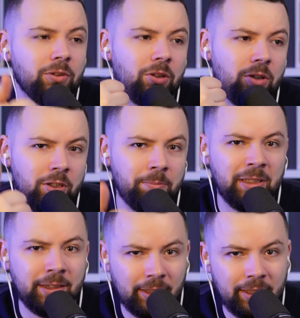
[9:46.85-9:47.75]
or
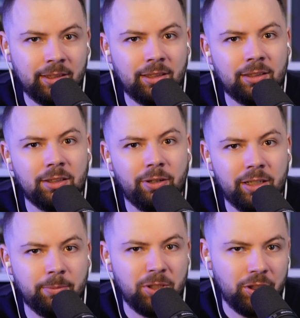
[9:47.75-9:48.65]
maintaining the
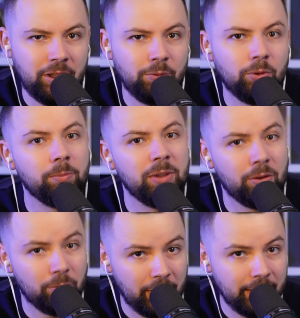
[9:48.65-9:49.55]
dryer machine will be
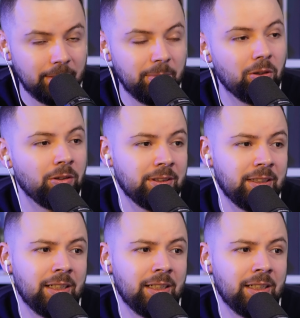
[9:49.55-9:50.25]
crazy because